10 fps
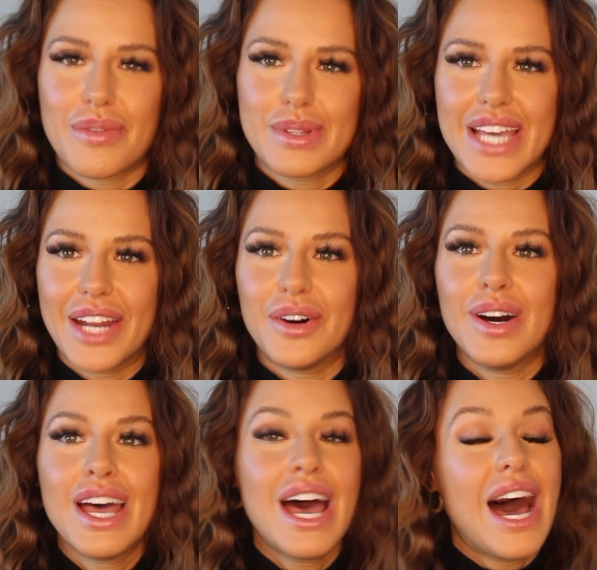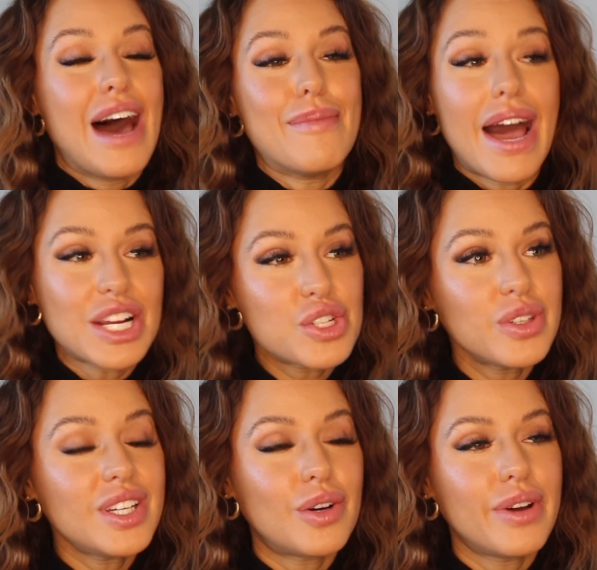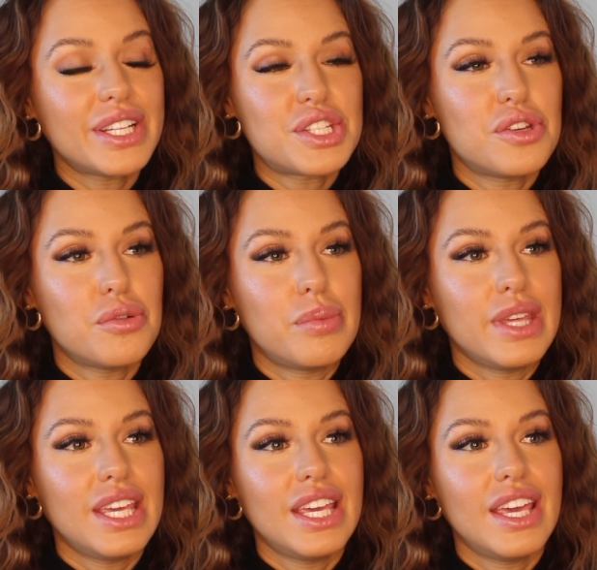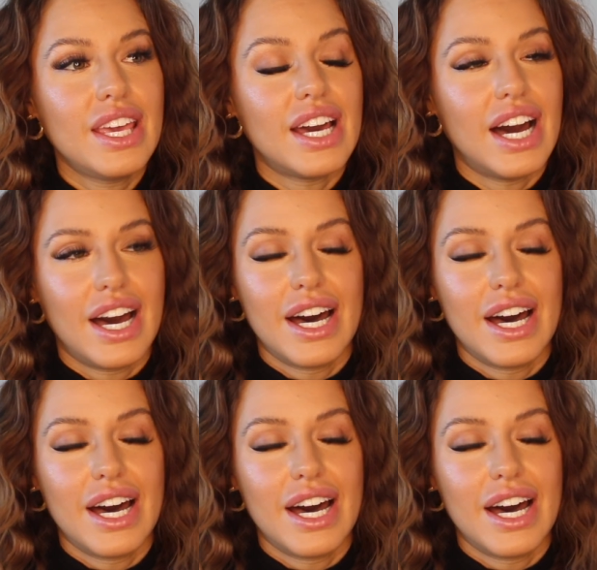from the title, I'm actually going to be